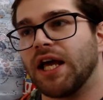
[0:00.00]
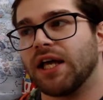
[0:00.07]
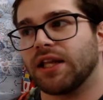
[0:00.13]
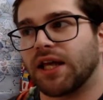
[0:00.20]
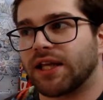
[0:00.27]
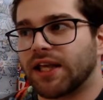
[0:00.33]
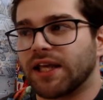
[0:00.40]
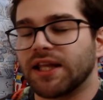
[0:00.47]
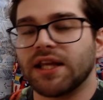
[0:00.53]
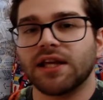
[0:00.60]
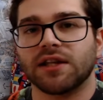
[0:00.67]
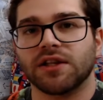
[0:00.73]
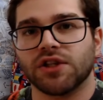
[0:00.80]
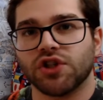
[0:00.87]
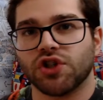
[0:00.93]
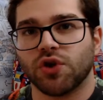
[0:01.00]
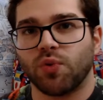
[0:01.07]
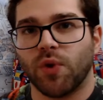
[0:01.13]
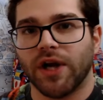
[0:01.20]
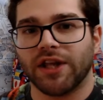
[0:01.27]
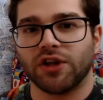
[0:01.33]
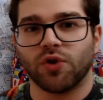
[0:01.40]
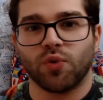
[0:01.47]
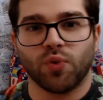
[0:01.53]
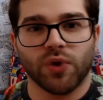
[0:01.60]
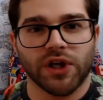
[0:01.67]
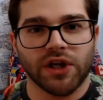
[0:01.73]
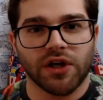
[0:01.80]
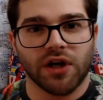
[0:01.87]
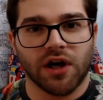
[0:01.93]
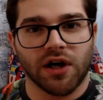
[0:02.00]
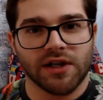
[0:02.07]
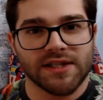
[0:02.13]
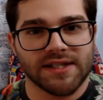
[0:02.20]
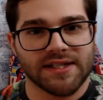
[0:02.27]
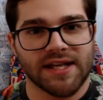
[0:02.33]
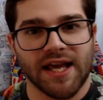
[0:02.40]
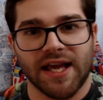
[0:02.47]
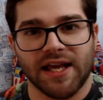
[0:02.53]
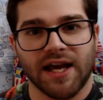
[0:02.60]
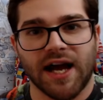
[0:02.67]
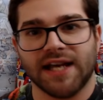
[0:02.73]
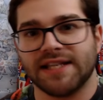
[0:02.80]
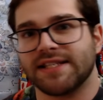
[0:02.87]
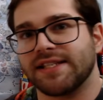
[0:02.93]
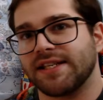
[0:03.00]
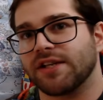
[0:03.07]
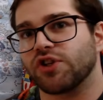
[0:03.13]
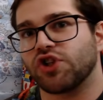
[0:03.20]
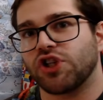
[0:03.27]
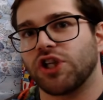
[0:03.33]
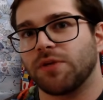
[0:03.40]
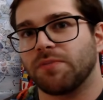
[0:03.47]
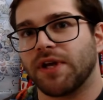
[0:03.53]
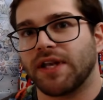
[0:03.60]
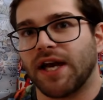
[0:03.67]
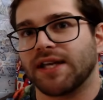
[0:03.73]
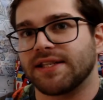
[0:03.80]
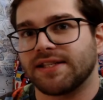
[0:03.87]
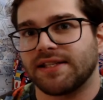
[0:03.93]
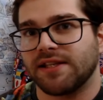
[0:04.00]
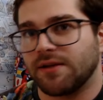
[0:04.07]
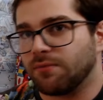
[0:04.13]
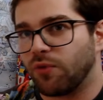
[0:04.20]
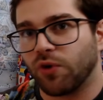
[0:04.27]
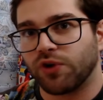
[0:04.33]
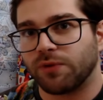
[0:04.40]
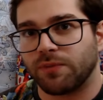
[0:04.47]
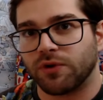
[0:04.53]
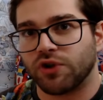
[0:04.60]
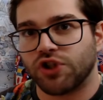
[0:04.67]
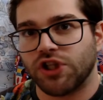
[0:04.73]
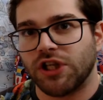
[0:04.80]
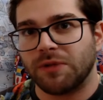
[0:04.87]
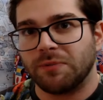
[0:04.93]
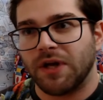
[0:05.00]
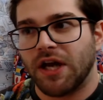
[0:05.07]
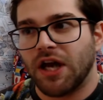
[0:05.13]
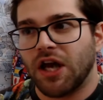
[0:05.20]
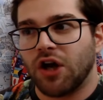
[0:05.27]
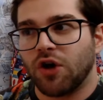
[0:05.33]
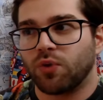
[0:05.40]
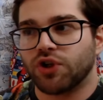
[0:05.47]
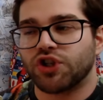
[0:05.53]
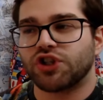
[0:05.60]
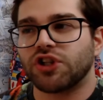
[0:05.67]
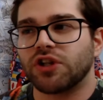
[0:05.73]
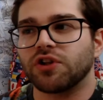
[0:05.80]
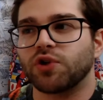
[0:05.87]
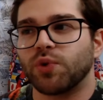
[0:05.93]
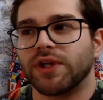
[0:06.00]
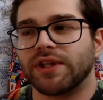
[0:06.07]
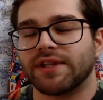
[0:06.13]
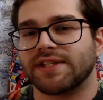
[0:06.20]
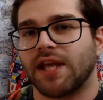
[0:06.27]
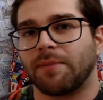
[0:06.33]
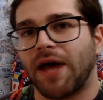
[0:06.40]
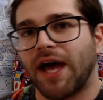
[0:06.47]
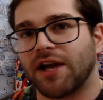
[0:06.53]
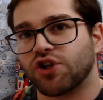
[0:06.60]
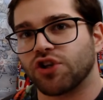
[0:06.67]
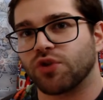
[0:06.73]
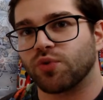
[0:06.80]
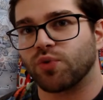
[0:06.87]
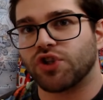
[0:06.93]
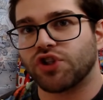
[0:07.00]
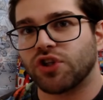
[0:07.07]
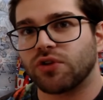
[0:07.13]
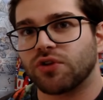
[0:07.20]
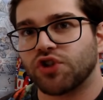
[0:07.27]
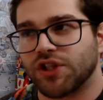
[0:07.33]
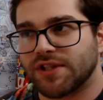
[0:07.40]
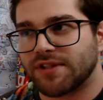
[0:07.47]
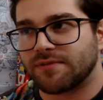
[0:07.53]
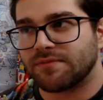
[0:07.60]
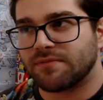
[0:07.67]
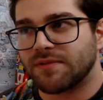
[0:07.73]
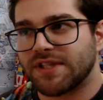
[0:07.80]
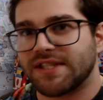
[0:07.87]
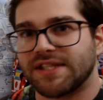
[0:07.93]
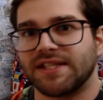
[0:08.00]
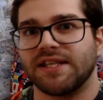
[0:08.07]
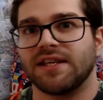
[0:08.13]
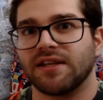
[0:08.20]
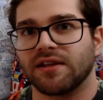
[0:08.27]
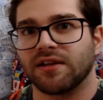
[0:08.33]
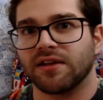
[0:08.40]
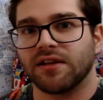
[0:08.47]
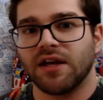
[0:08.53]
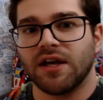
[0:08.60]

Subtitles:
Like in English, when we say I see a sheep and I see multiple sheep, we're still doing the same action. We're still just seeing.